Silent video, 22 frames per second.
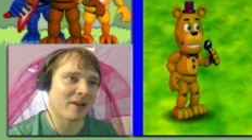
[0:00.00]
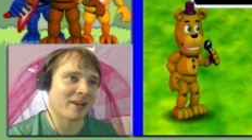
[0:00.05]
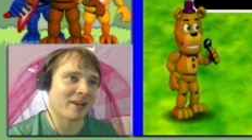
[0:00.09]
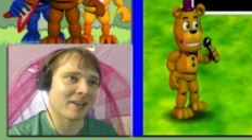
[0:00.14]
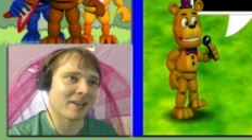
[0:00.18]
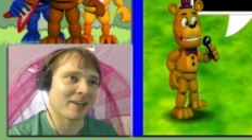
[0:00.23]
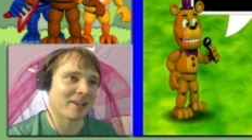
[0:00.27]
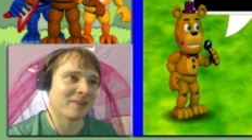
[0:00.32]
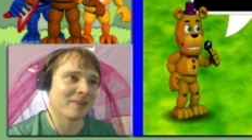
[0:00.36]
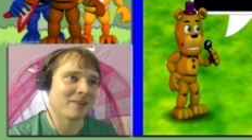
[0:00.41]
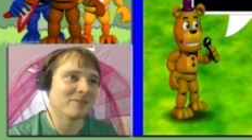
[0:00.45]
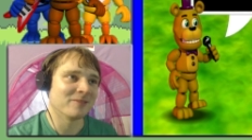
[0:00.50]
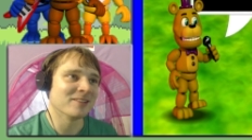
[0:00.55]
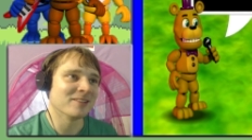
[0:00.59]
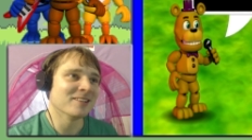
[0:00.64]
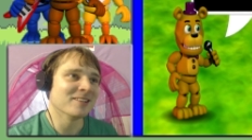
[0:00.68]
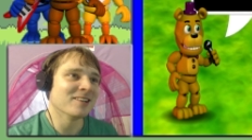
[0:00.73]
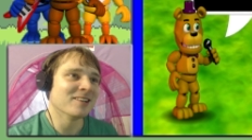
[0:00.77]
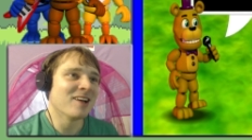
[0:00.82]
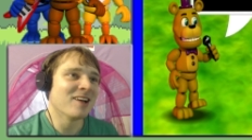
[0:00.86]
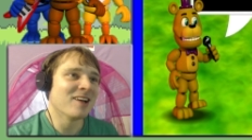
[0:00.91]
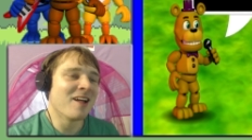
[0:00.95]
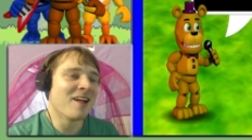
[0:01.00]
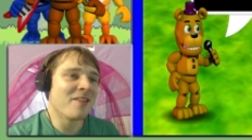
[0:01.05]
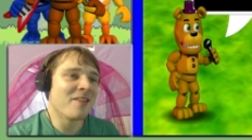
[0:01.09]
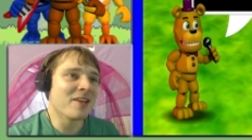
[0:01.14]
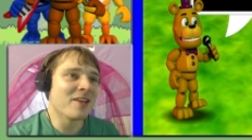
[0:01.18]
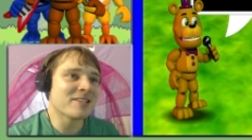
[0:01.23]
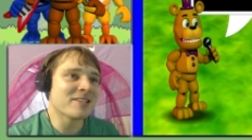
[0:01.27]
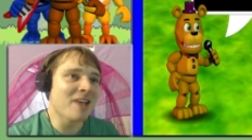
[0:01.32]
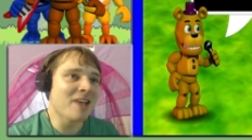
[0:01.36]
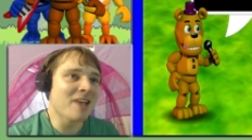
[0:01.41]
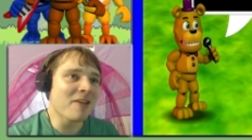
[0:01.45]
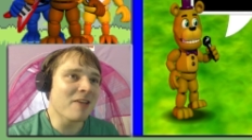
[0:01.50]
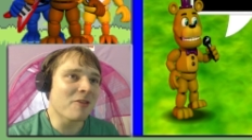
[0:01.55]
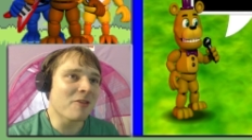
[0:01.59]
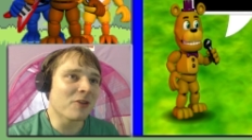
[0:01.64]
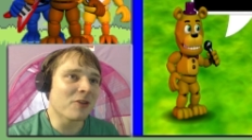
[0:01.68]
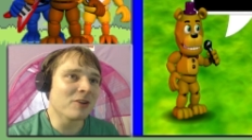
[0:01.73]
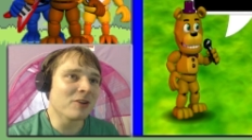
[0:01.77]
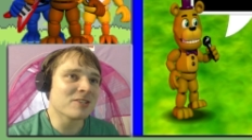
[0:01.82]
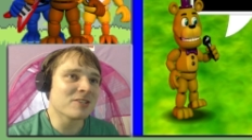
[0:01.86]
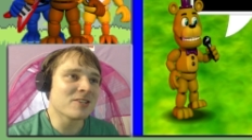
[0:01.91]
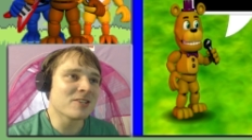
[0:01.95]
I am. They say that
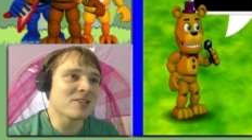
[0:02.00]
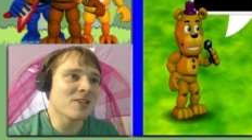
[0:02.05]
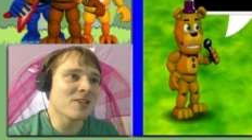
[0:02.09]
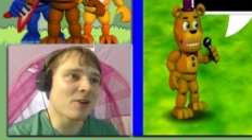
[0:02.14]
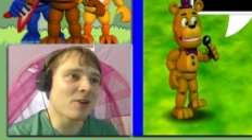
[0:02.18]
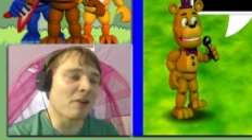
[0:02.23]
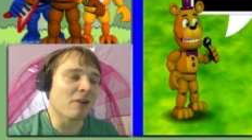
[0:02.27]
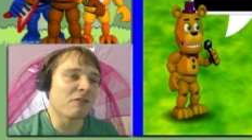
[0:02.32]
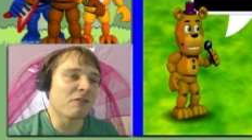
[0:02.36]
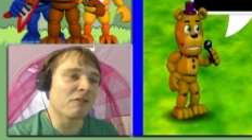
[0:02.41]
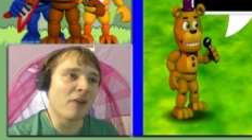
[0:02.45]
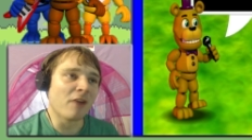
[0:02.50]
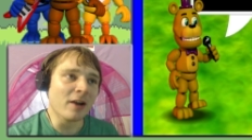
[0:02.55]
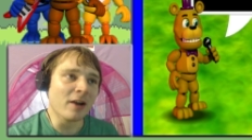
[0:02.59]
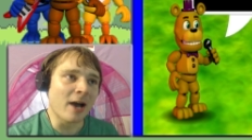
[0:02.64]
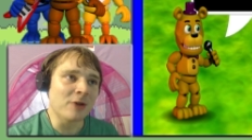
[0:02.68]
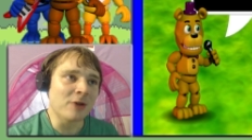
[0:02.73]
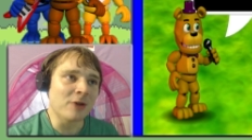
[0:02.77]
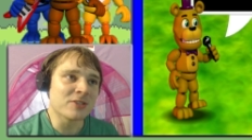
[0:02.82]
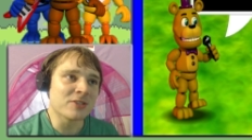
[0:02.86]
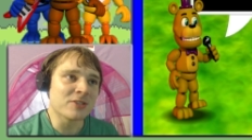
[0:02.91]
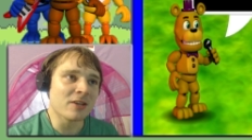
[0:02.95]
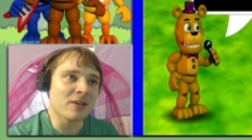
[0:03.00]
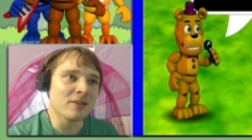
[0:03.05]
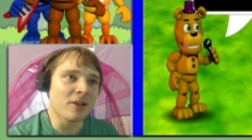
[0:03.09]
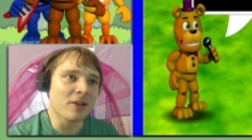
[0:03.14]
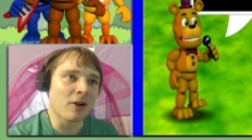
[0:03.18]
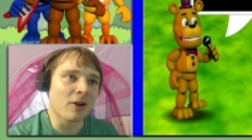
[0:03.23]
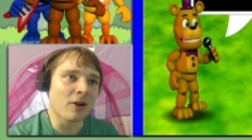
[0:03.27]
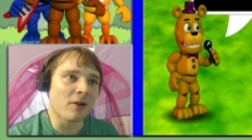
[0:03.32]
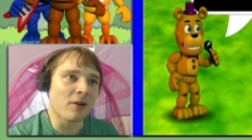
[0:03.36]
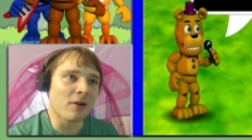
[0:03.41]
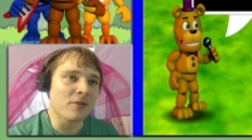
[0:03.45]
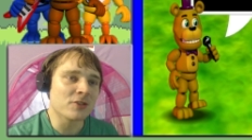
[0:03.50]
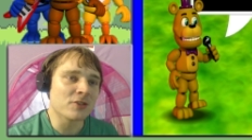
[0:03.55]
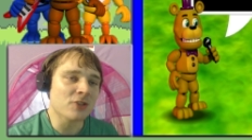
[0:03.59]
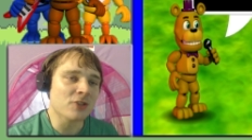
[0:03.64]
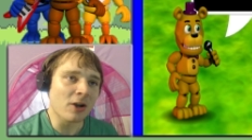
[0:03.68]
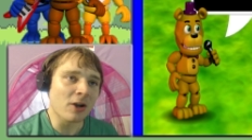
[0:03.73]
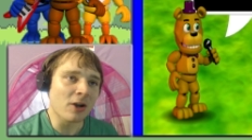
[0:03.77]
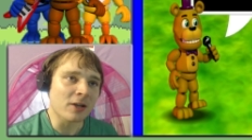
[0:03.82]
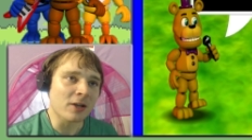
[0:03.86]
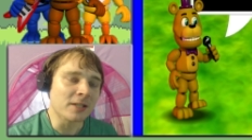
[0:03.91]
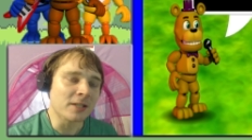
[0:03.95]
there is a secret funhouse hidden here in the
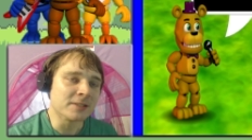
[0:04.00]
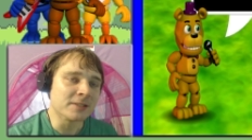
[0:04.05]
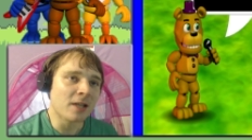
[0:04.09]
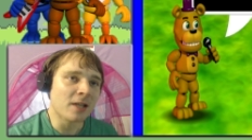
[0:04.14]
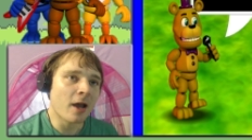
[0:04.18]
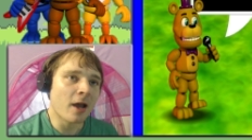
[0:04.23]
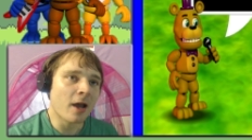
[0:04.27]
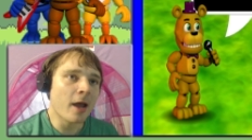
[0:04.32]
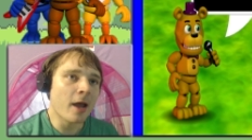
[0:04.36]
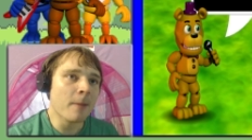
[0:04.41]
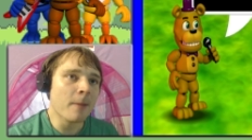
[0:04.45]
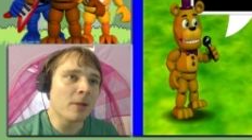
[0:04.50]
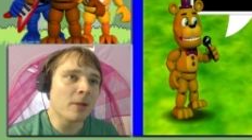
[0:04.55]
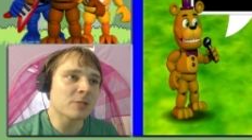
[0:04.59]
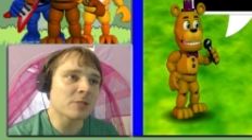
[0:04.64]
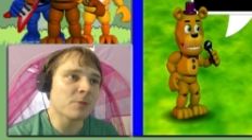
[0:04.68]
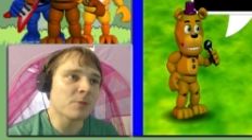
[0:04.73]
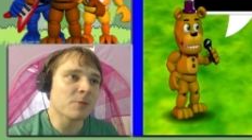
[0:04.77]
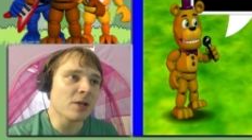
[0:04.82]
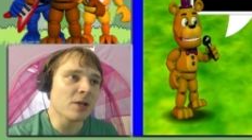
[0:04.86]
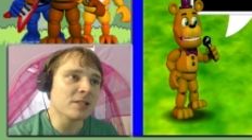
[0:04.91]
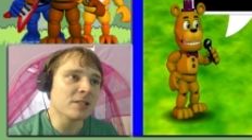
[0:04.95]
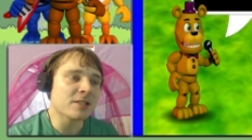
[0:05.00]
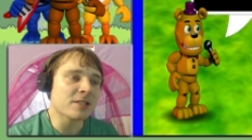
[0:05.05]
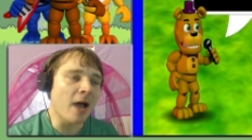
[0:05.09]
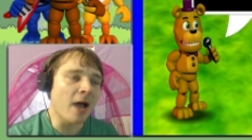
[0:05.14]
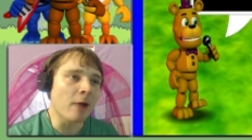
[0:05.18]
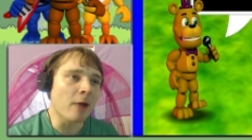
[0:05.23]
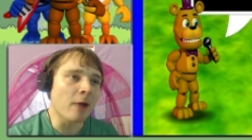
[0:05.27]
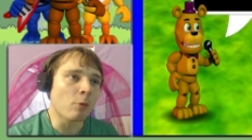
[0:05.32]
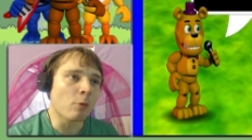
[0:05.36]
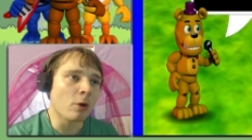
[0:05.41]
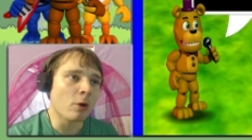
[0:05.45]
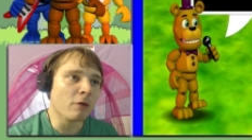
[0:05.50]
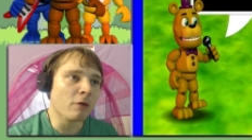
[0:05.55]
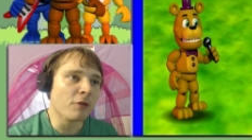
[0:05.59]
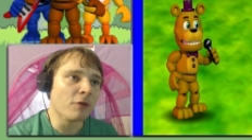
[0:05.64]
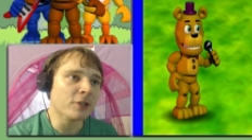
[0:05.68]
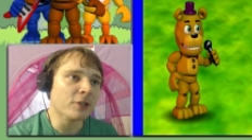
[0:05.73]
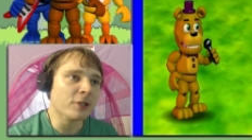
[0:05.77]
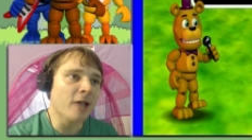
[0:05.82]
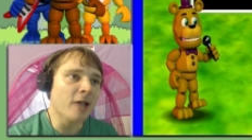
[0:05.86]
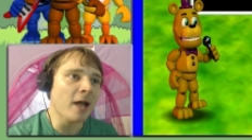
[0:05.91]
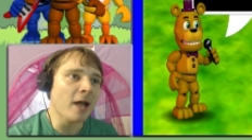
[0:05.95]
circus. It must be inside one of
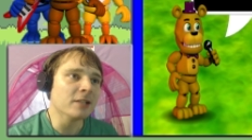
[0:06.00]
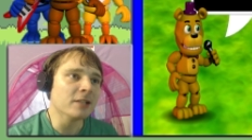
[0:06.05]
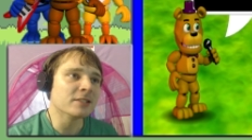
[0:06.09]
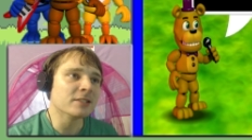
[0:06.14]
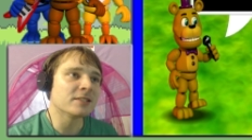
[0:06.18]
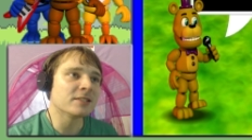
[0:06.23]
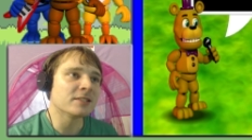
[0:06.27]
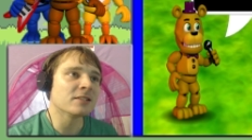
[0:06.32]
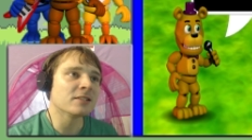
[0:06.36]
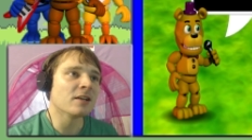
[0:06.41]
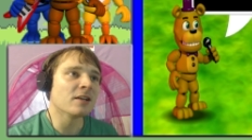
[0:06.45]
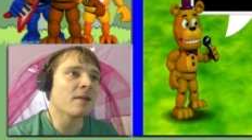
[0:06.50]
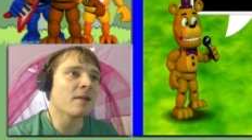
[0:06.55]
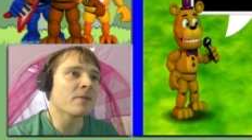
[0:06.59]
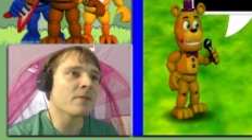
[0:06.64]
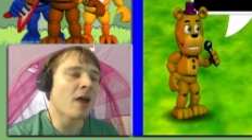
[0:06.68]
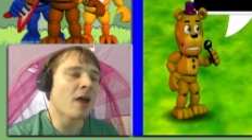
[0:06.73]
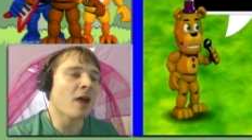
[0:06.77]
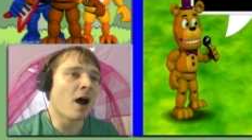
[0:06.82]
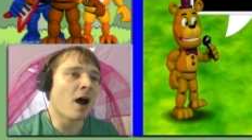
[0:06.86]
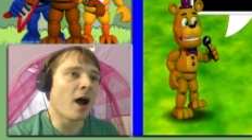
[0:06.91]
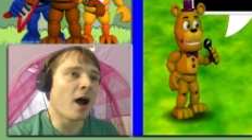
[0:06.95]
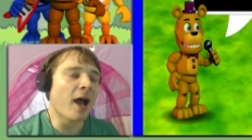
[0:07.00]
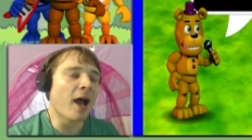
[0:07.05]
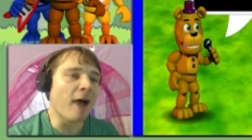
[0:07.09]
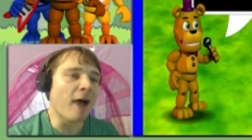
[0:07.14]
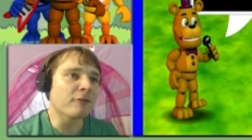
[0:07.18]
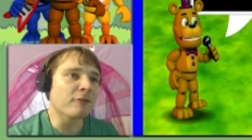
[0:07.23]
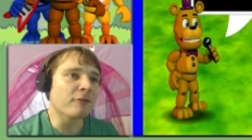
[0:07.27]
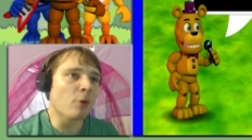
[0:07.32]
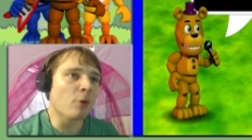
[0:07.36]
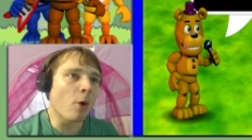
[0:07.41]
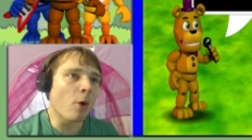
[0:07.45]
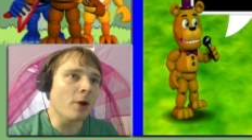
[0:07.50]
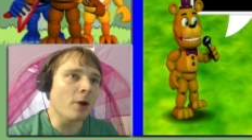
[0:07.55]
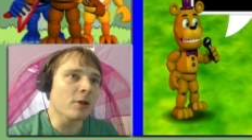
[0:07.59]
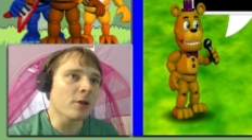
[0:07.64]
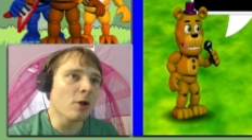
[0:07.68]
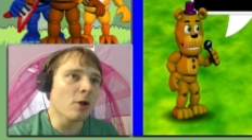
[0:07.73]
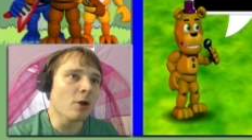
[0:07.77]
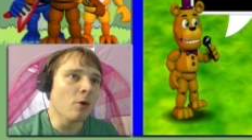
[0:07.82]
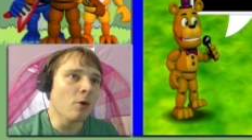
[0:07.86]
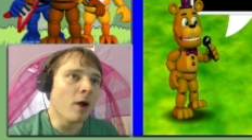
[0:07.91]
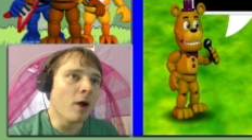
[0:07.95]
the tents. I have to warn
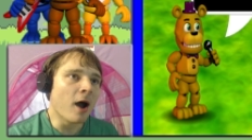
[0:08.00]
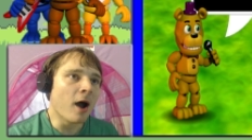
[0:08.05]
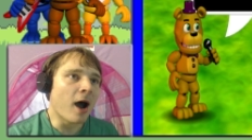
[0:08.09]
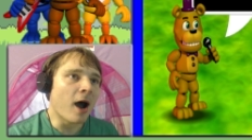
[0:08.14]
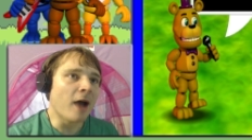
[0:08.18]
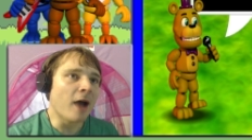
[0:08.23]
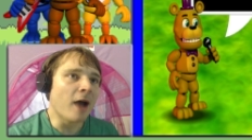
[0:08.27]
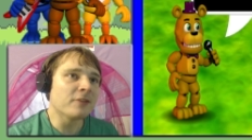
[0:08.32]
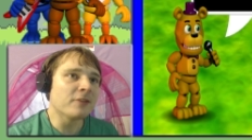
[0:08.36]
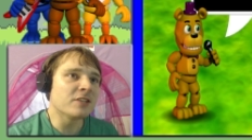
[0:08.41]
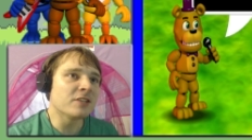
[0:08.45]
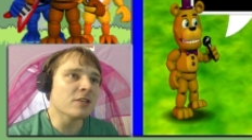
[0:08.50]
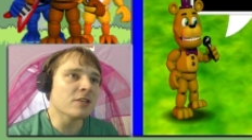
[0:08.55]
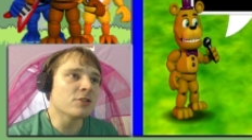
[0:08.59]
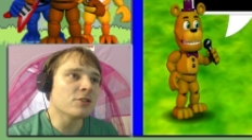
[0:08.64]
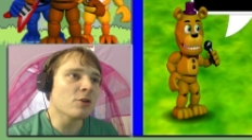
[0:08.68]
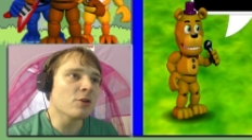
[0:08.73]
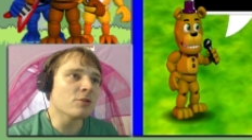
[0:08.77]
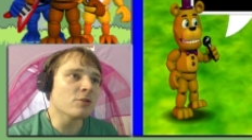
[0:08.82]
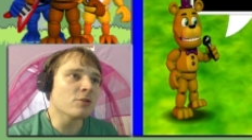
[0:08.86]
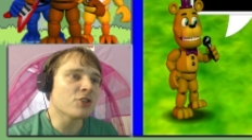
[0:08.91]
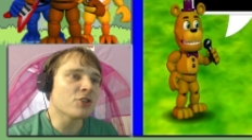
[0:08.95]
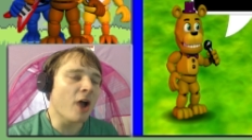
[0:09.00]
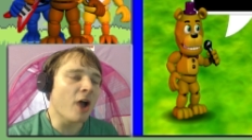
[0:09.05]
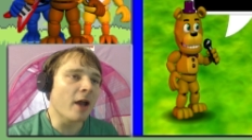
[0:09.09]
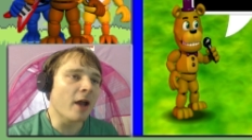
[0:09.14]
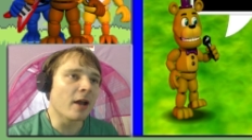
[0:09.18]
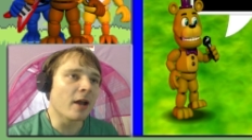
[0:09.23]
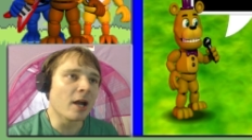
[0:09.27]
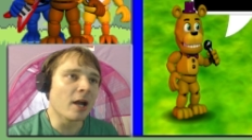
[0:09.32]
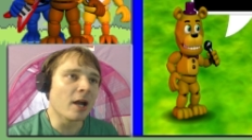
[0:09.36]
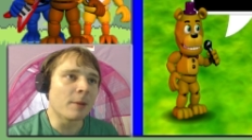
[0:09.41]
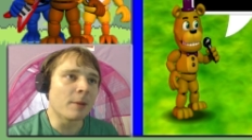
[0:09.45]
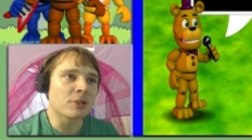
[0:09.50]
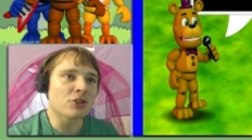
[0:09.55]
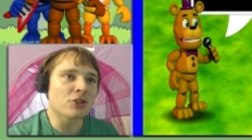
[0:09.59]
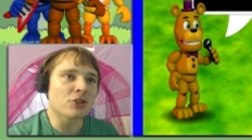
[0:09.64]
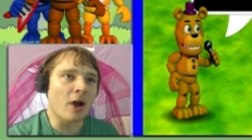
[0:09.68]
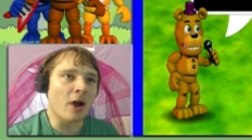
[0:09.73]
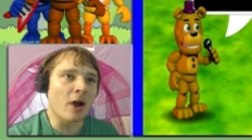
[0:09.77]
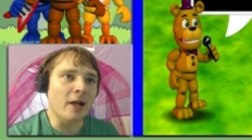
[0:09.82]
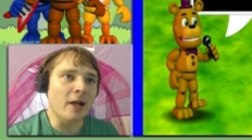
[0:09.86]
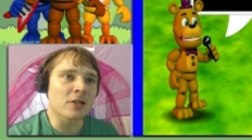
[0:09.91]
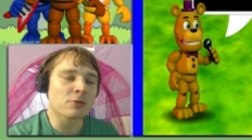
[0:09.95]
you, I've seen two giant
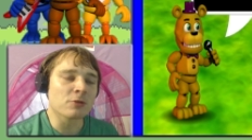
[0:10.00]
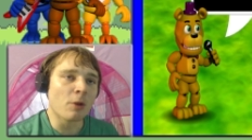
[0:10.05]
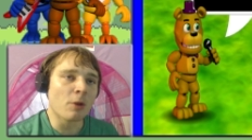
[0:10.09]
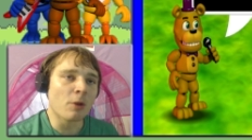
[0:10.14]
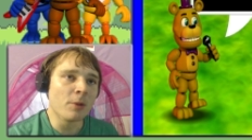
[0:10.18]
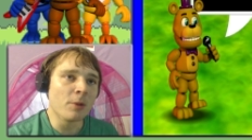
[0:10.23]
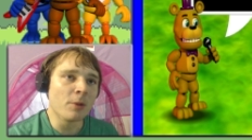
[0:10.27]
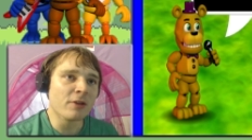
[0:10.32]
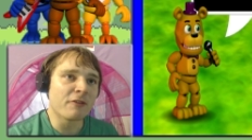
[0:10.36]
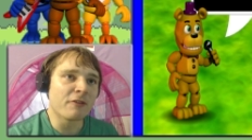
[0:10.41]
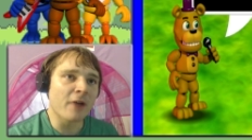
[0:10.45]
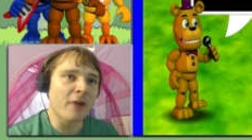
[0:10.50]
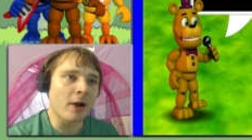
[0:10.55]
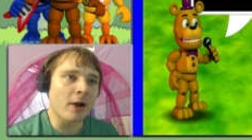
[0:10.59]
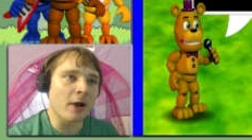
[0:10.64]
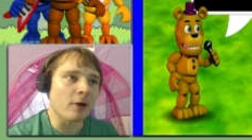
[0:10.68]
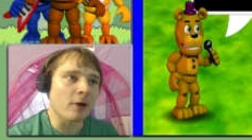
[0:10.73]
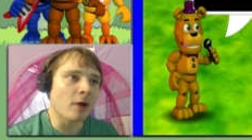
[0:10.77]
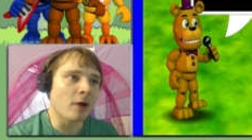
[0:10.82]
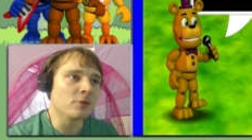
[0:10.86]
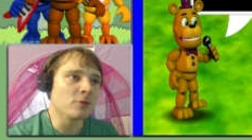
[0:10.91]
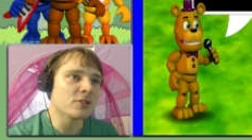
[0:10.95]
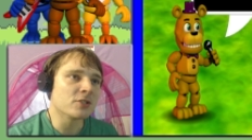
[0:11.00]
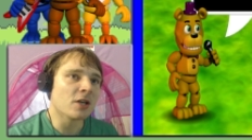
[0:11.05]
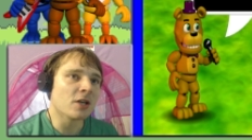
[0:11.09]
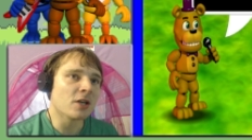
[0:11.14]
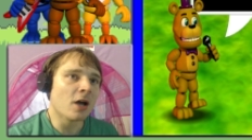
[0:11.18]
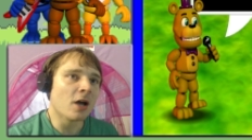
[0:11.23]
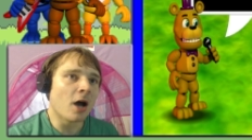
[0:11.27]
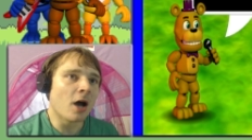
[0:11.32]
animatronics roaming the fairgrounds.